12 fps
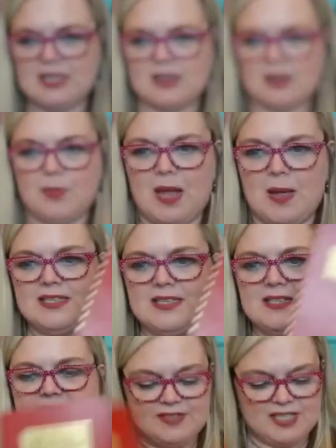or Pam is at
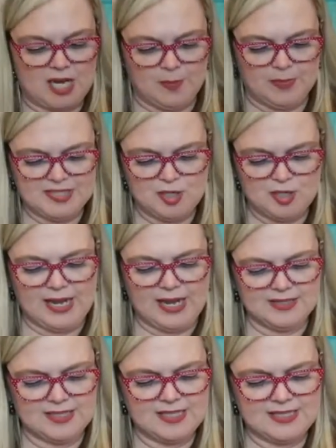17. I'm going to start
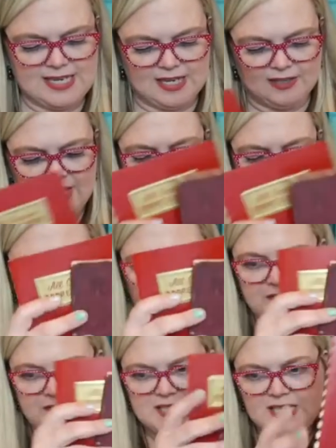counting these down
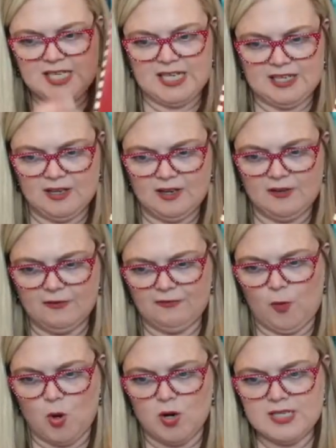15,
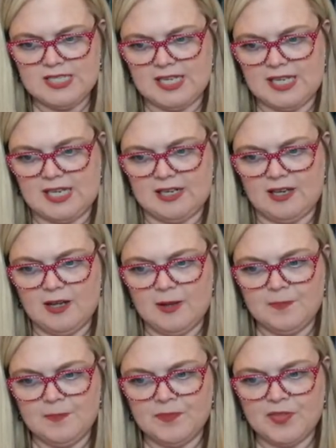14,
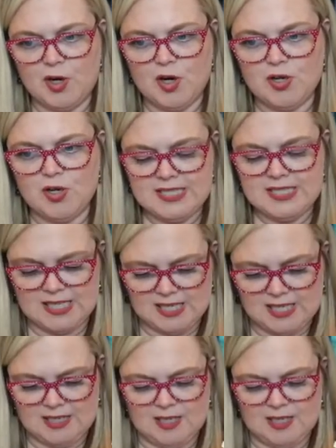13,